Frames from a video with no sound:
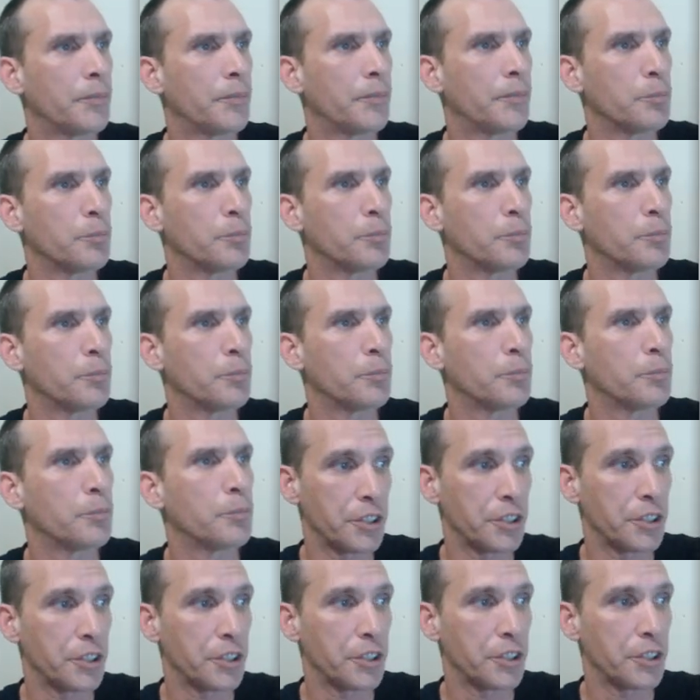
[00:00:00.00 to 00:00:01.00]
That,
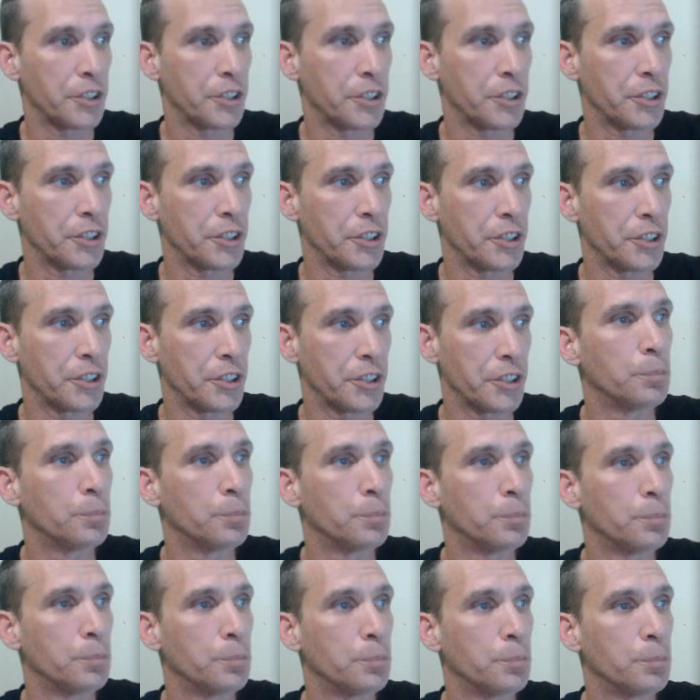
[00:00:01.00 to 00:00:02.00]
or I could have
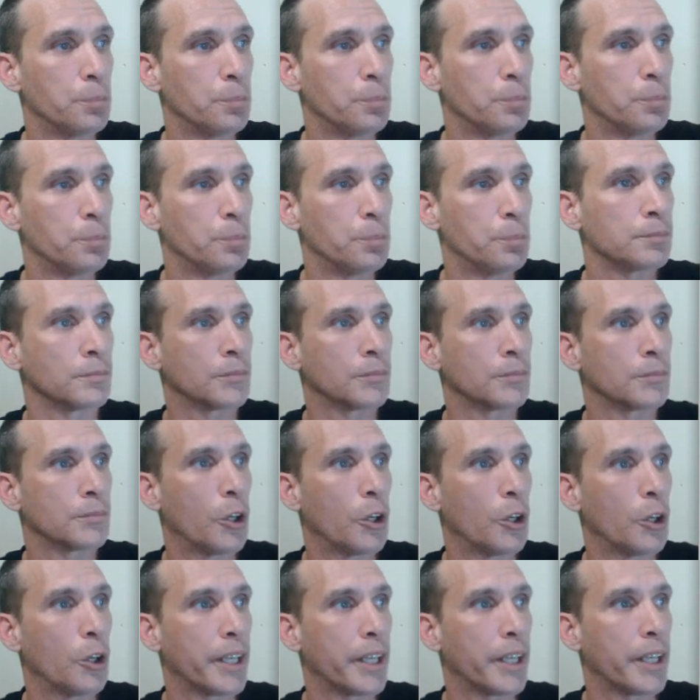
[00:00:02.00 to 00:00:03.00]
mistyped it too.
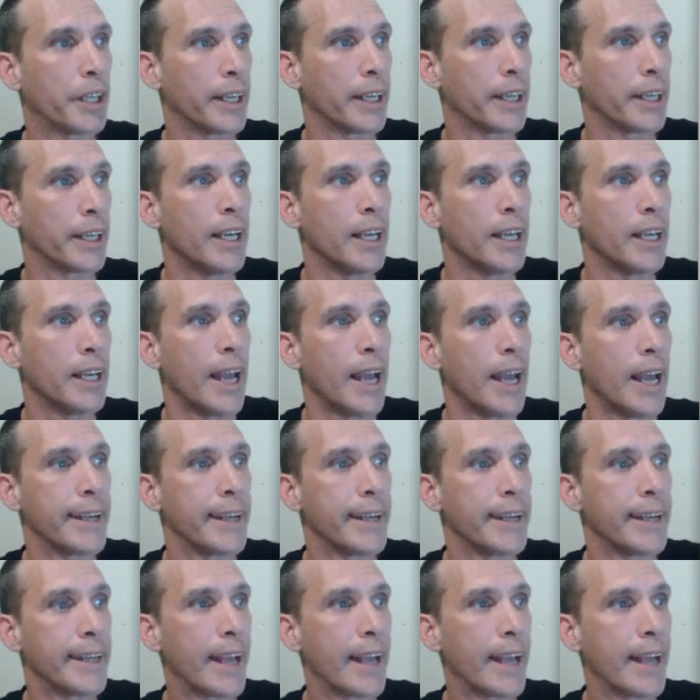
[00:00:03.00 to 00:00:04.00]
Okay,
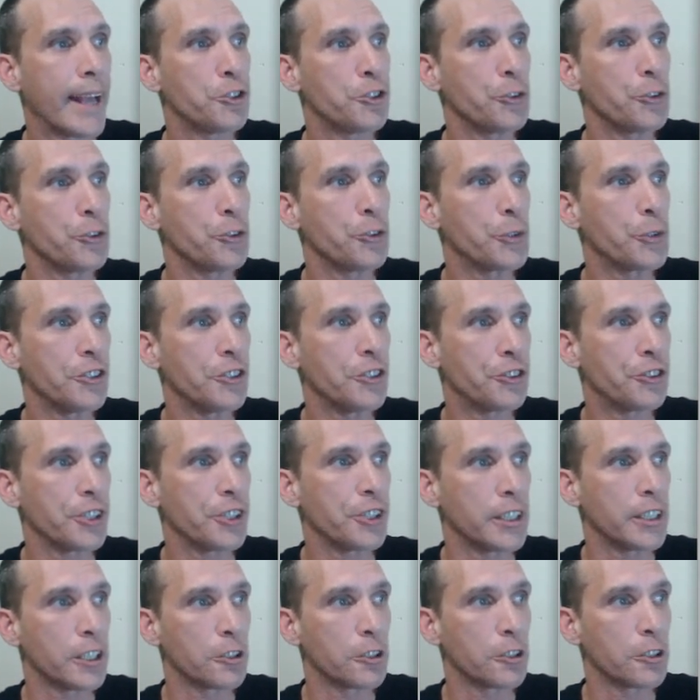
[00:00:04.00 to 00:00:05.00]
and as you can
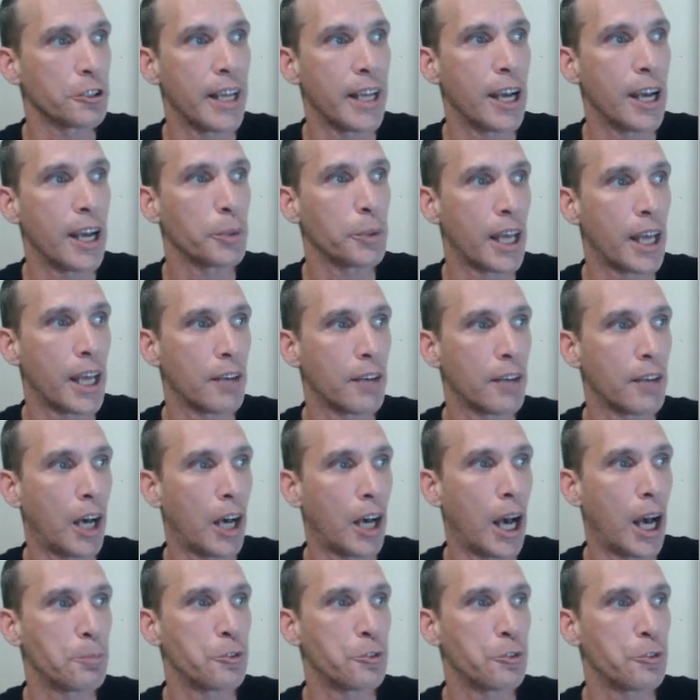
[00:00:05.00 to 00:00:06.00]
see here, now we
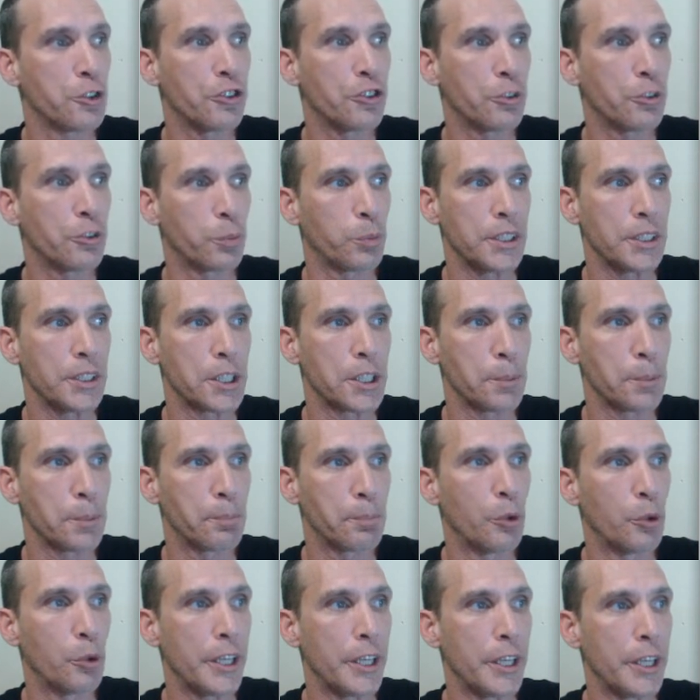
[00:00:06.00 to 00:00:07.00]
have options we need
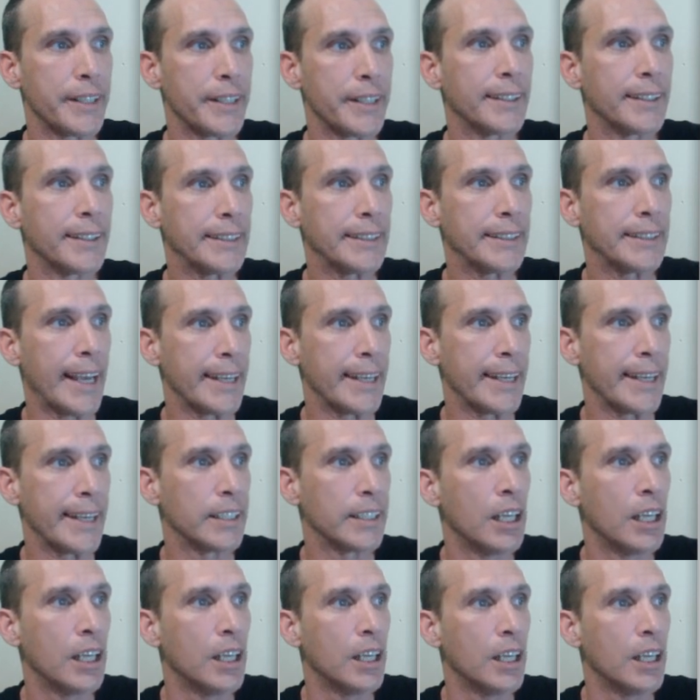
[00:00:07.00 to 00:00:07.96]
to put in again.